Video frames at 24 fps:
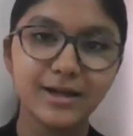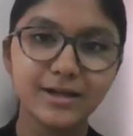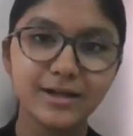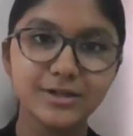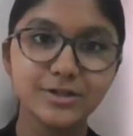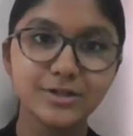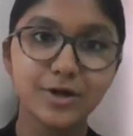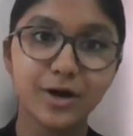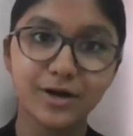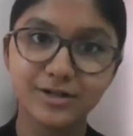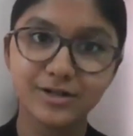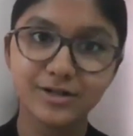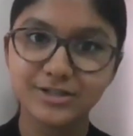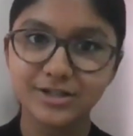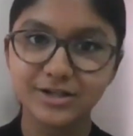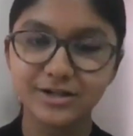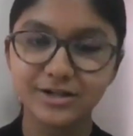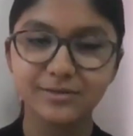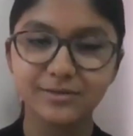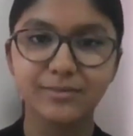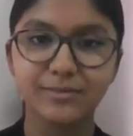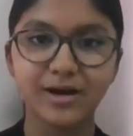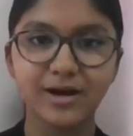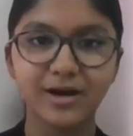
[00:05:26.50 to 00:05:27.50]

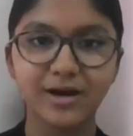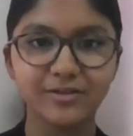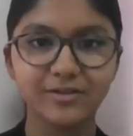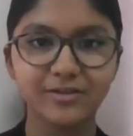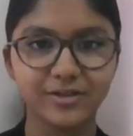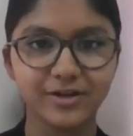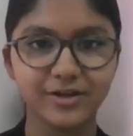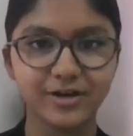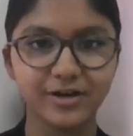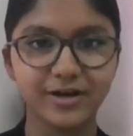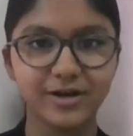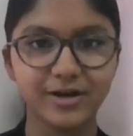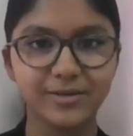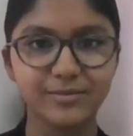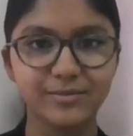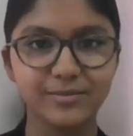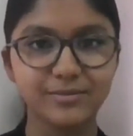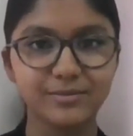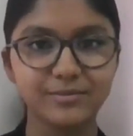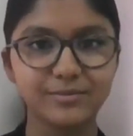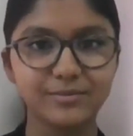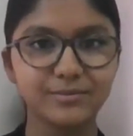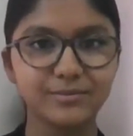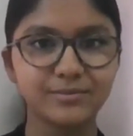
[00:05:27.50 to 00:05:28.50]
Dr. Martha
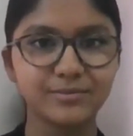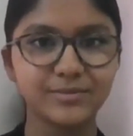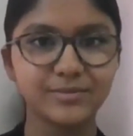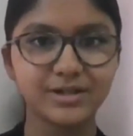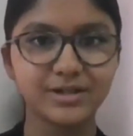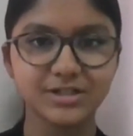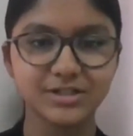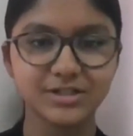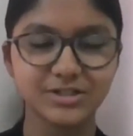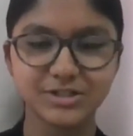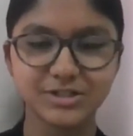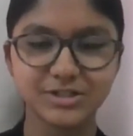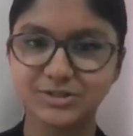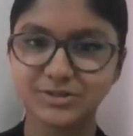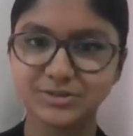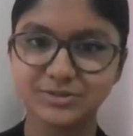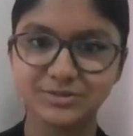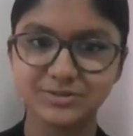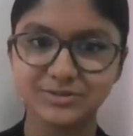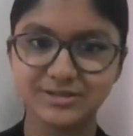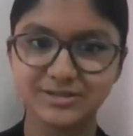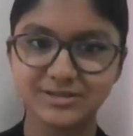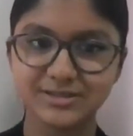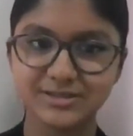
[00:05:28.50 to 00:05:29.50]

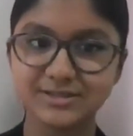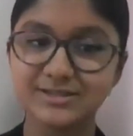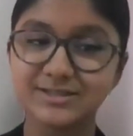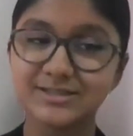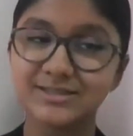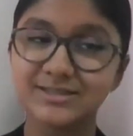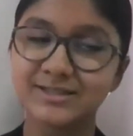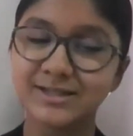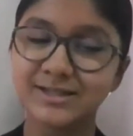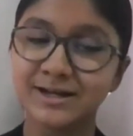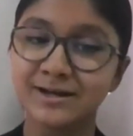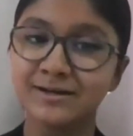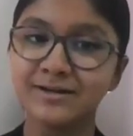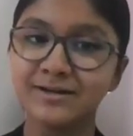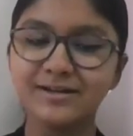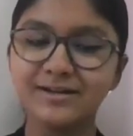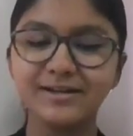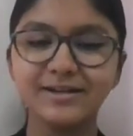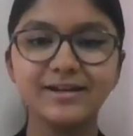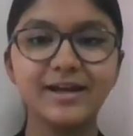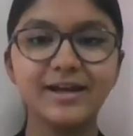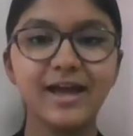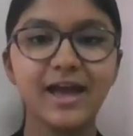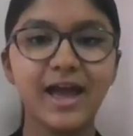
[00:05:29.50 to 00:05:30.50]
Marshursiska,
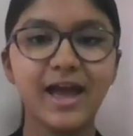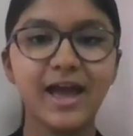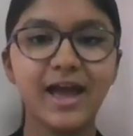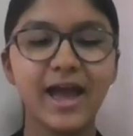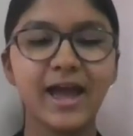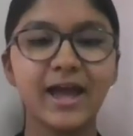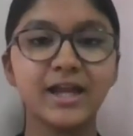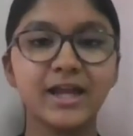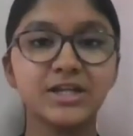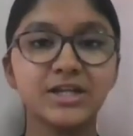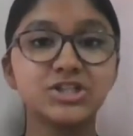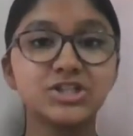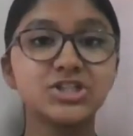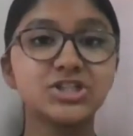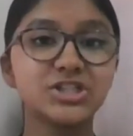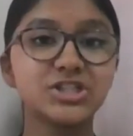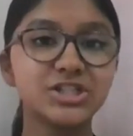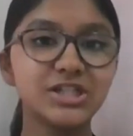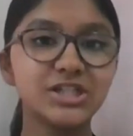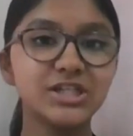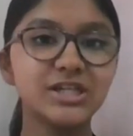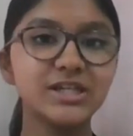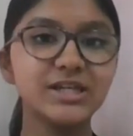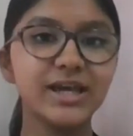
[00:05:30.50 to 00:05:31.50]
and
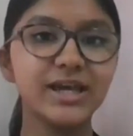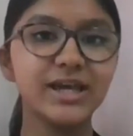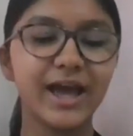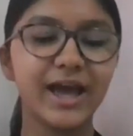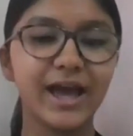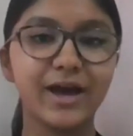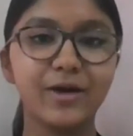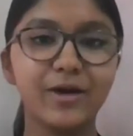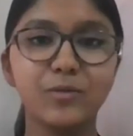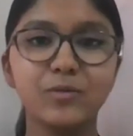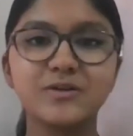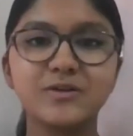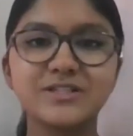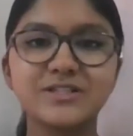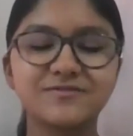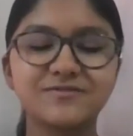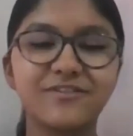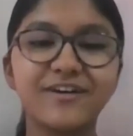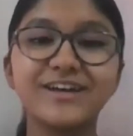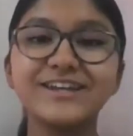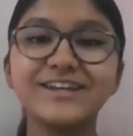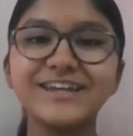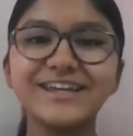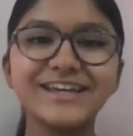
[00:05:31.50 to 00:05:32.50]
she was
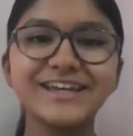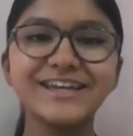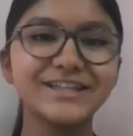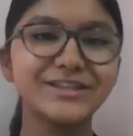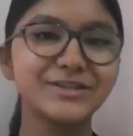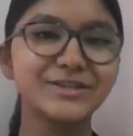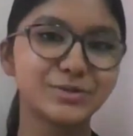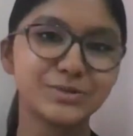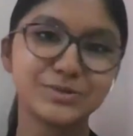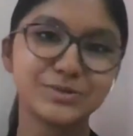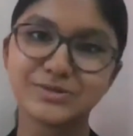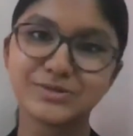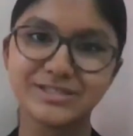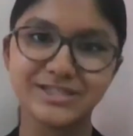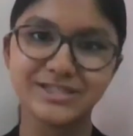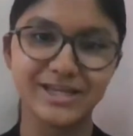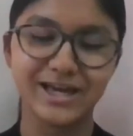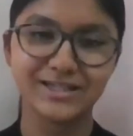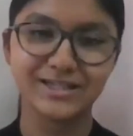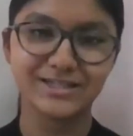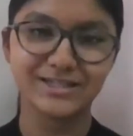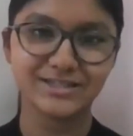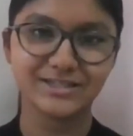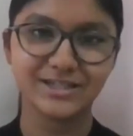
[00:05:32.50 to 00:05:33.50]
very
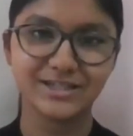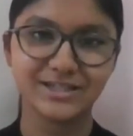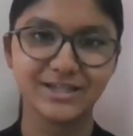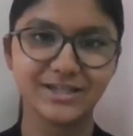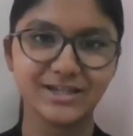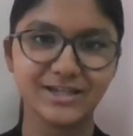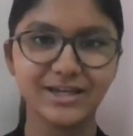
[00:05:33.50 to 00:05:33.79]
enthusiastic.